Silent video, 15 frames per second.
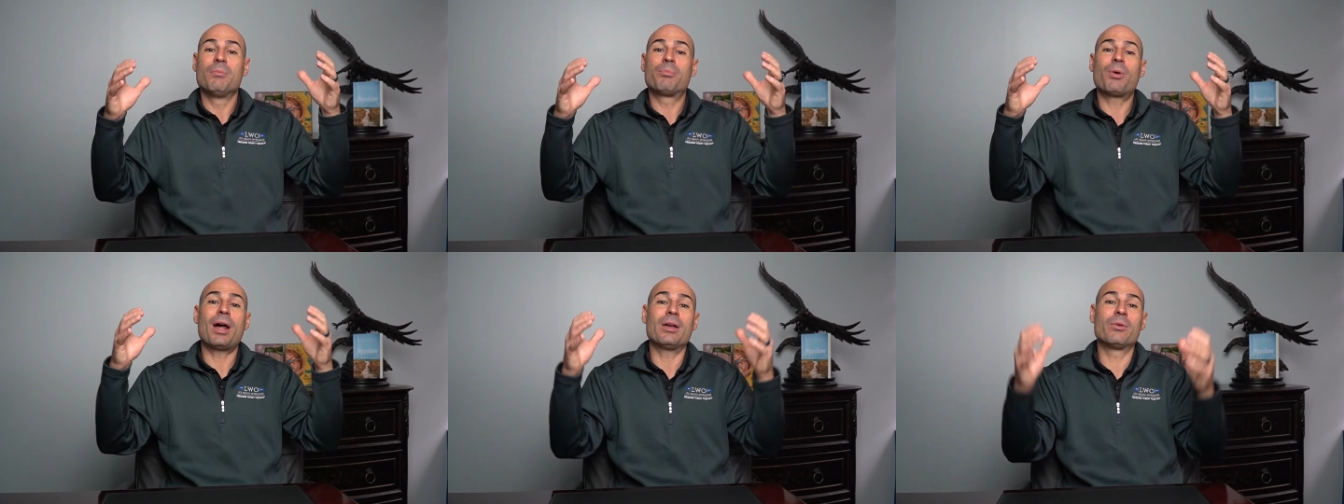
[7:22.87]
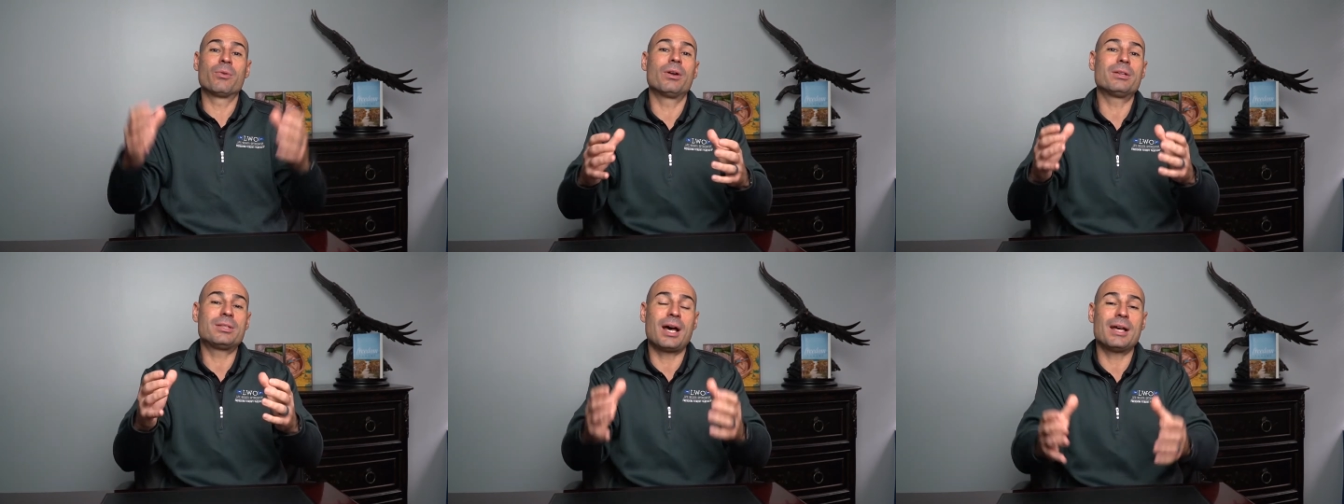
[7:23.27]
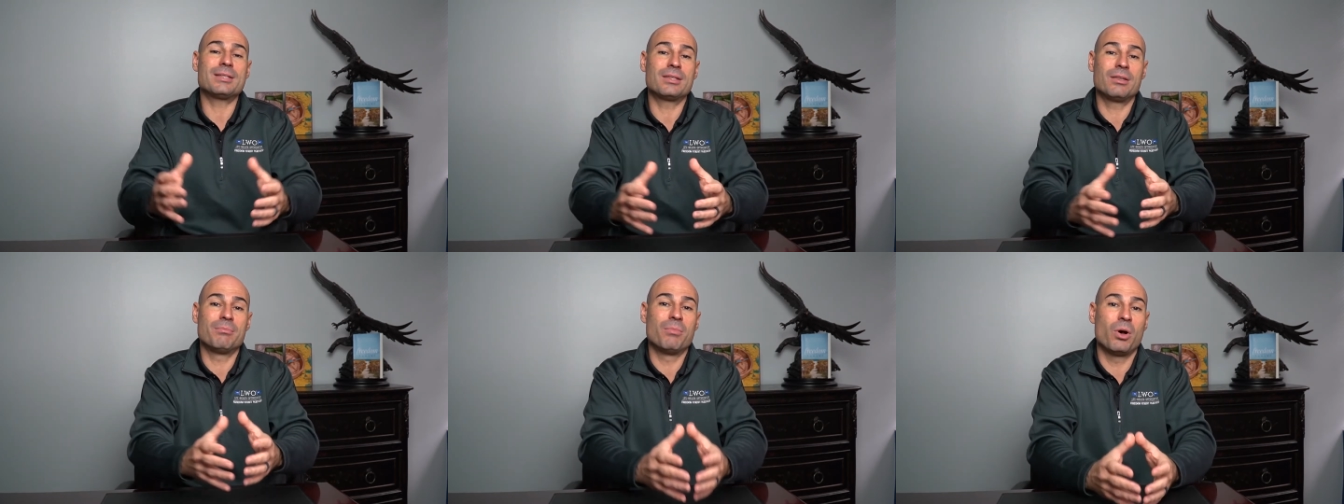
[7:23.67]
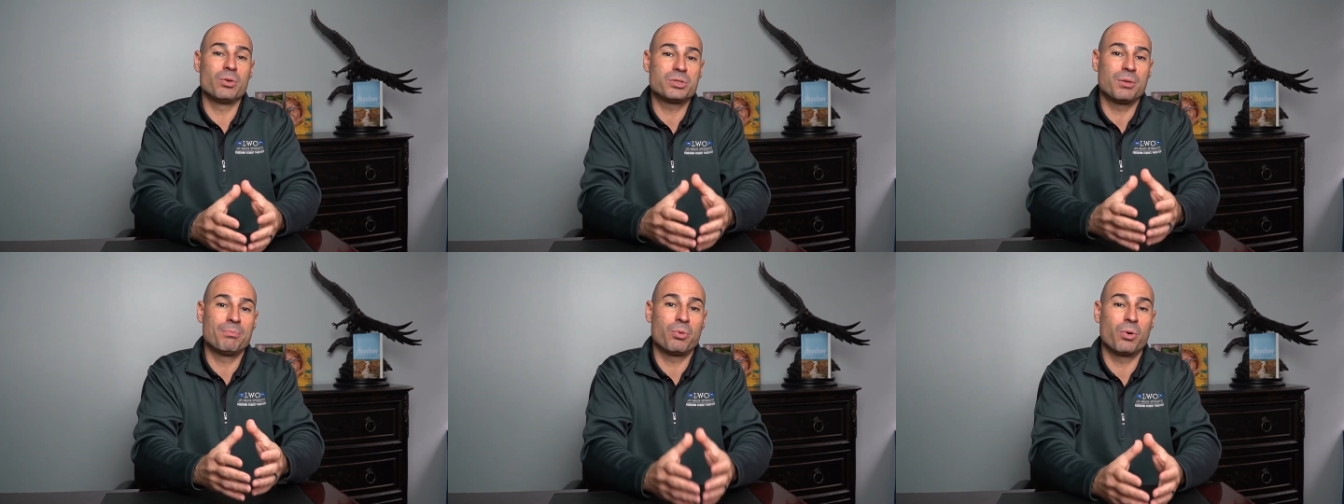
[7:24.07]
prioritizing the
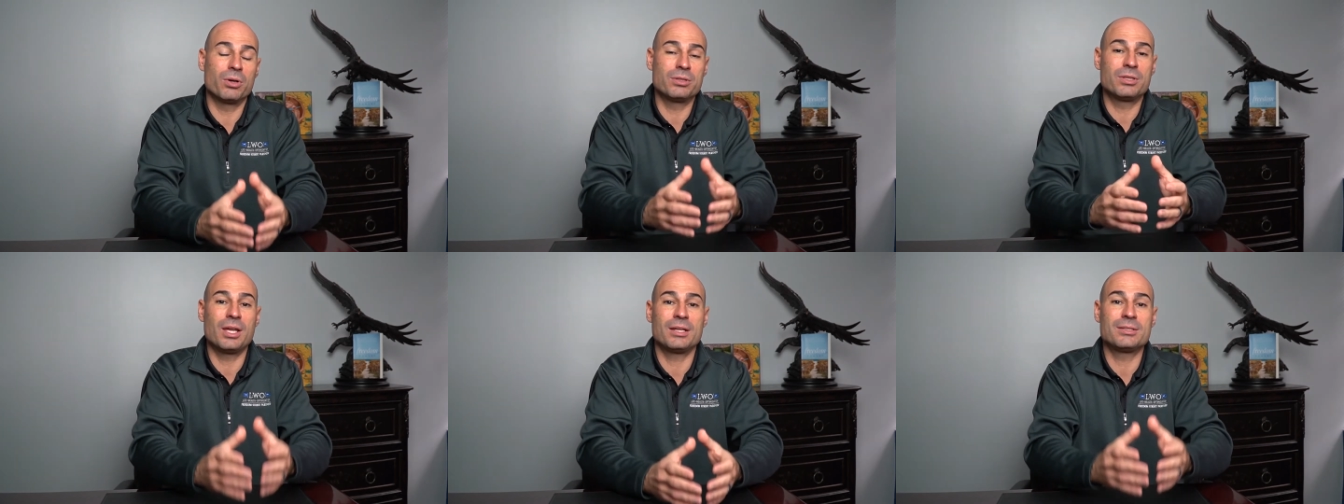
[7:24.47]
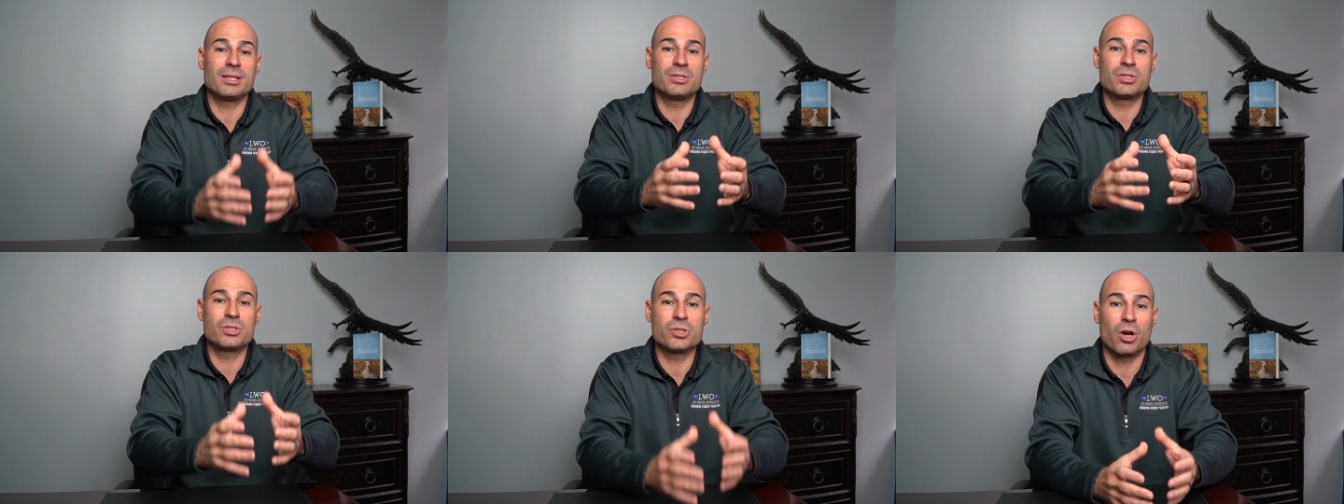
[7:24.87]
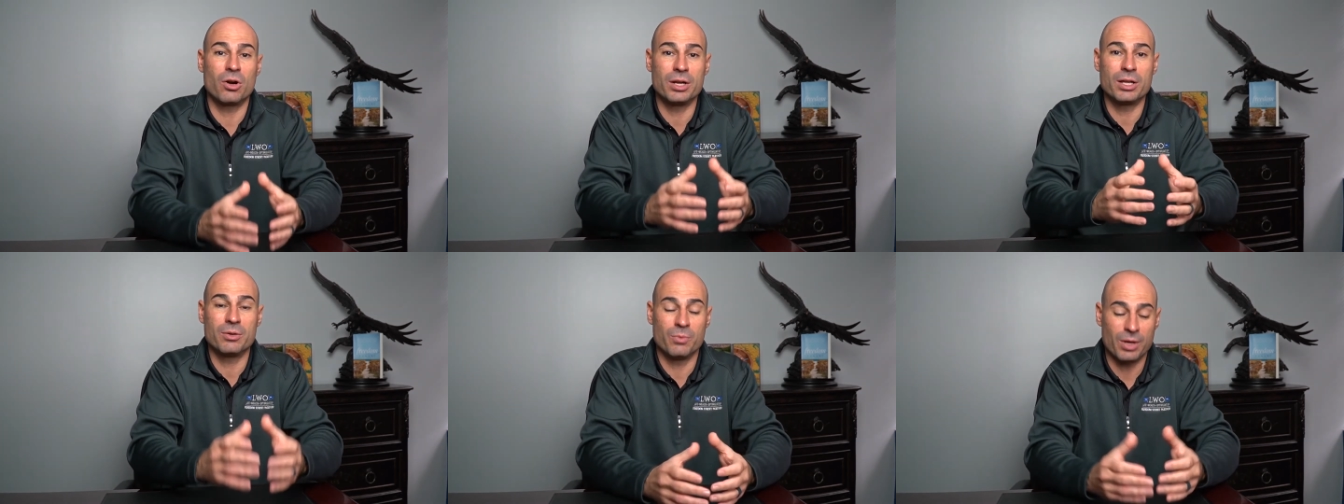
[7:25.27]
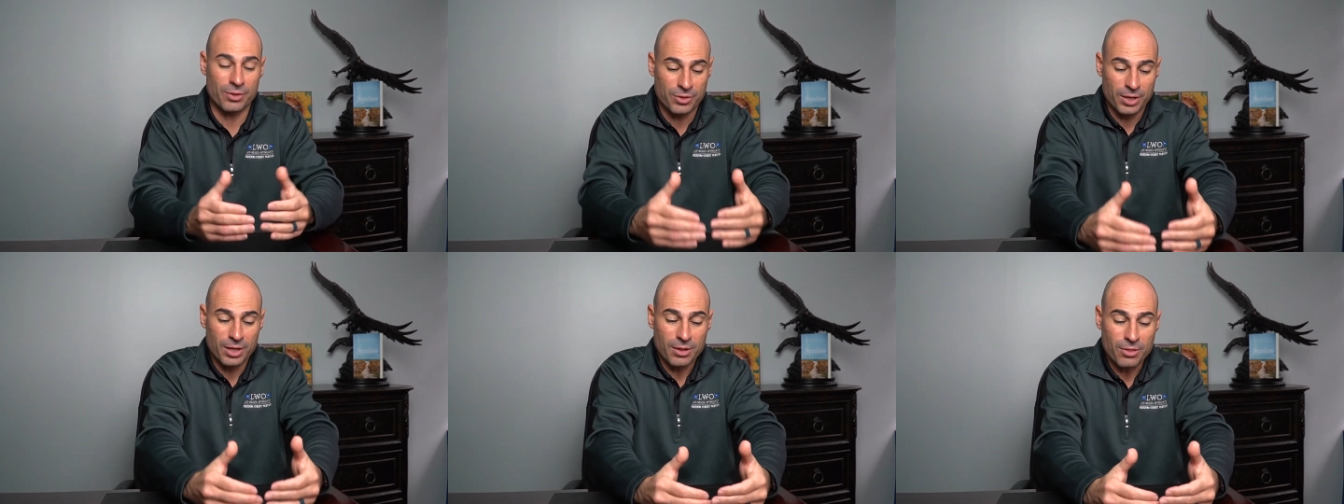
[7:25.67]
most important things and starting
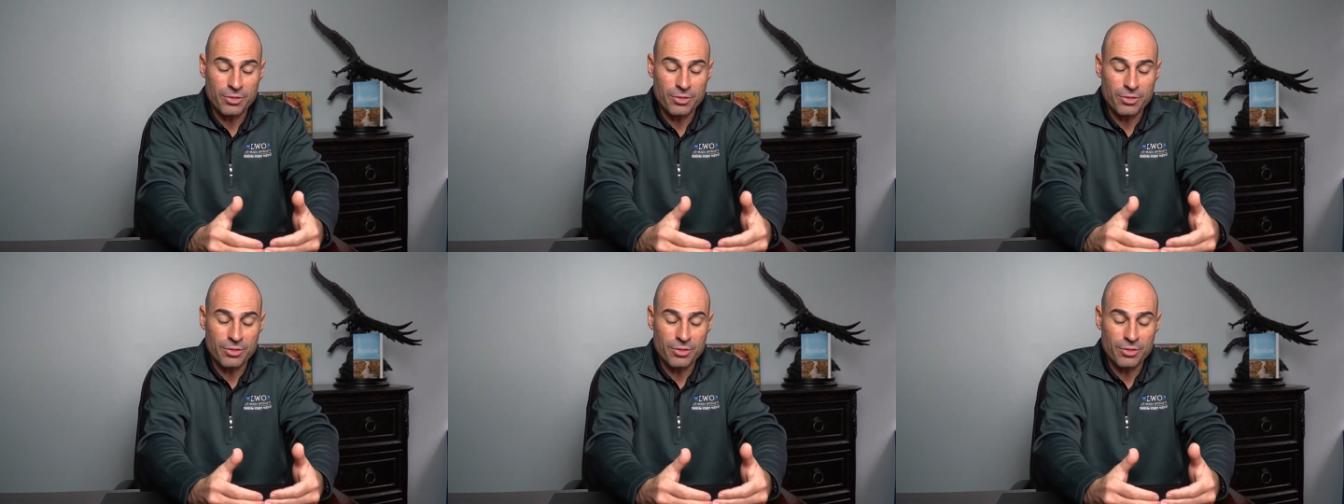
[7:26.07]
with